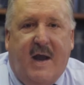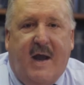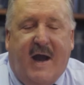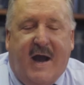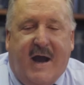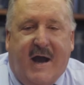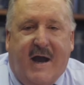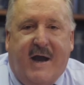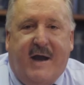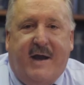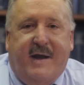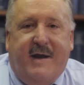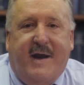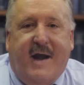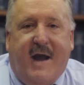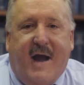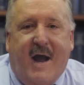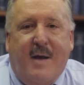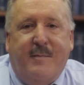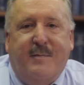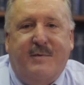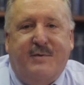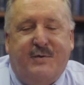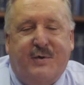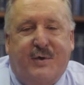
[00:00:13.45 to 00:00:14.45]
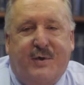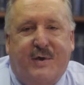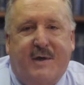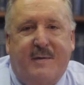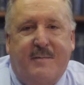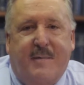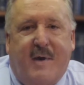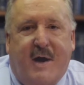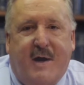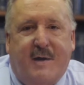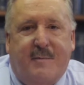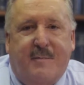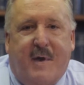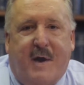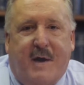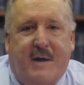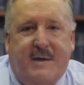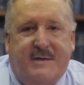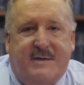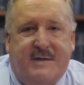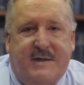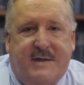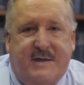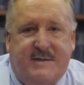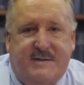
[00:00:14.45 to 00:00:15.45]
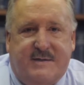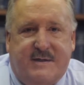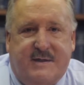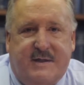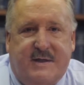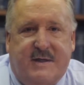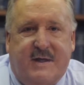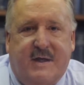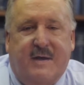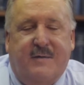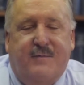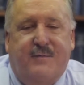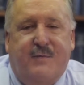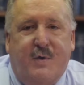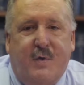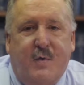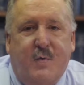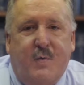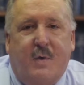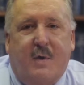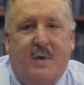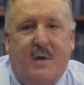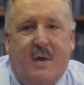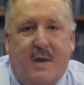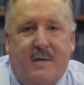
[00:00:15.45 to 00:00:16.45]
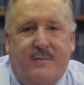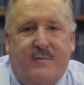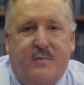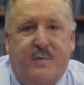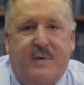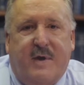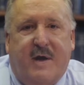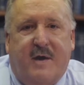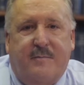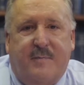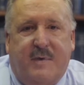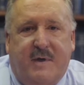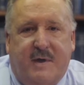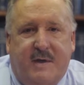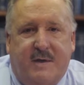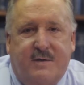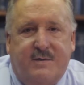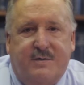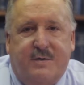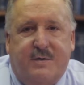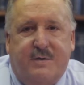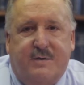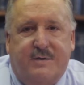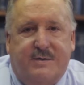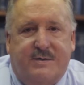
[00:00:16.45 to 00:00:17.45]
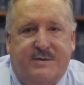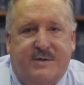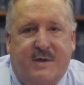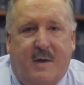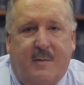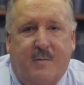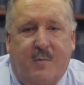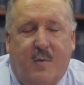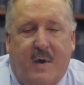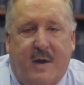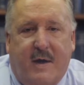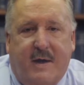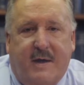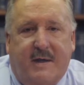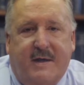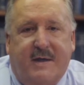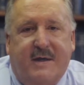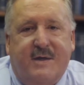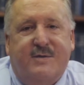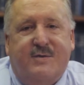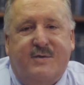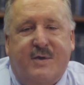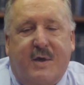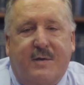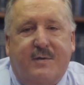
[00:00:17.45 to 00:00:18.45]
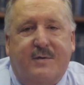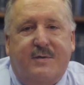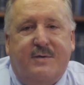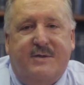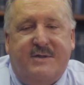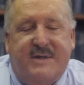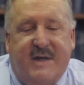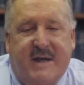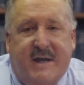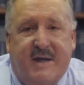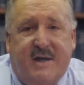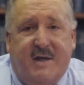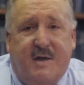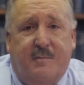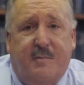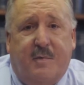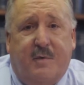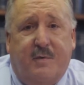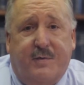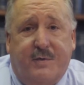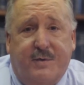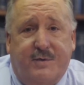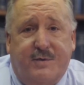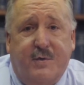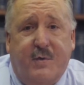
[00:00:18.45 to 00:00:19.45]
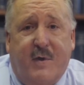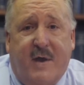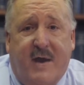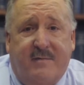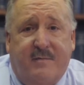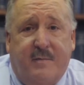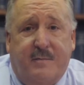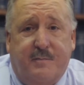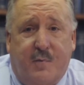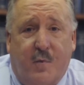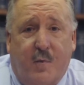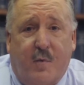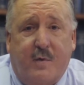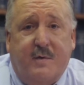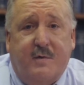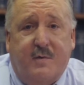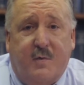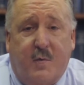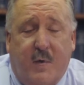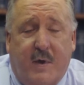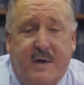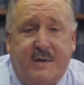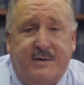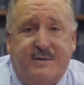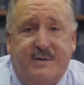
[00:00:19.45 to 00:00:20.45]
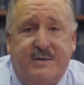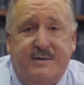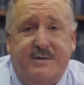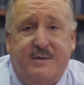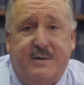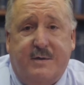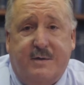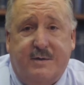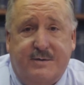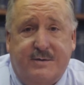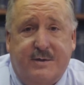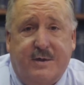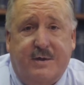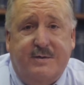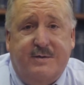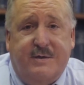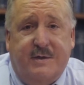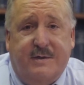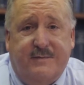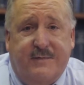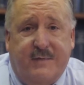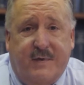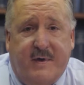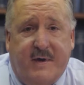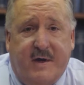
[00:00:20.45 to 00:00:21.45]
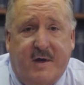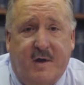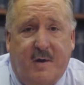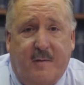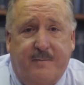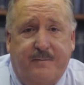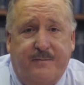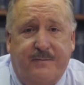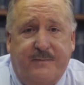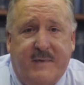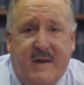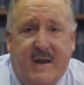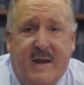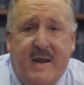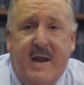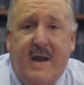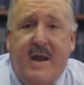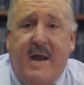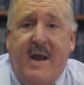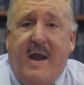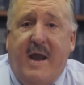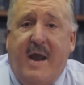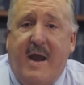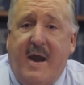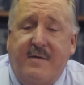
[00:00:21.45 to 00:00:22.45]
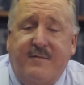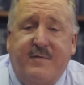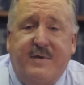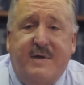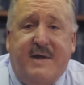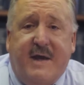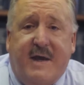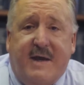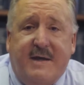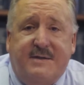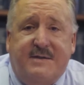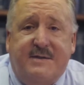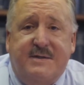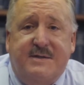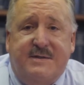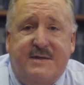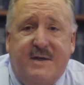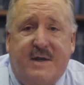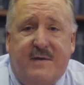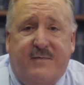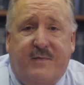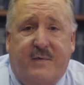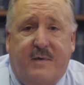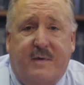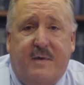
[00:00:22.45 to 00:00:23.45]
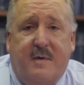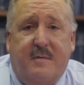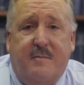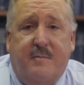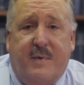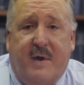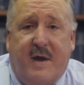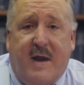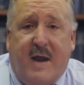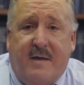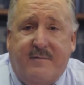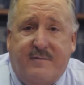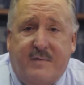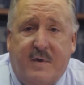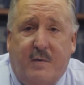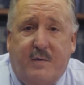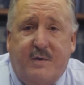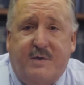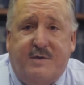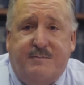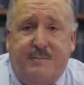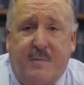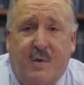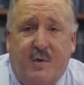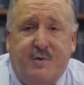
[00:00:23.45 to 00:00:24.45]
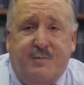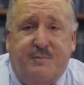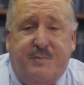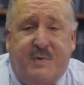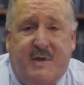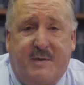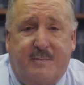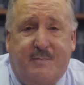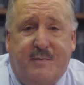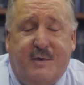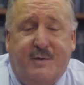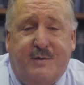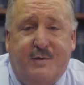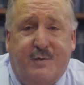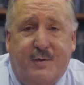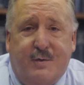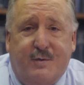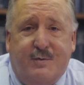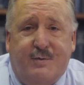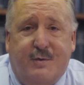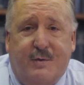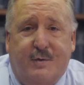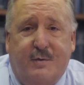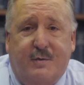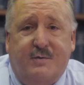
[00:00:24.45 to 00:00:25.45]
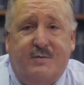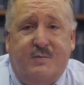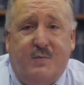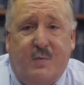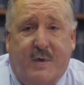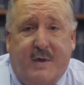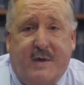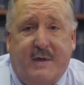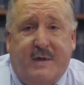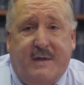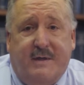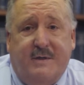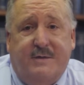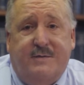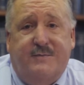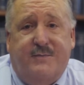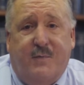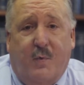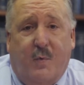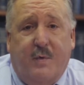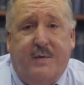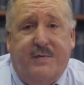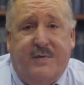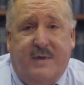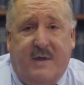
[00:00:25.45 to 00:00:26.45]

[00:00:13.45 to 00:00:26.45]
Hi, I'm attorney Mike Montesi. If you or a loved one have been injured in some way, it's understandable that you have important questions and are searching for help. Every case is different, but I've noticed most people in your shoes want at least four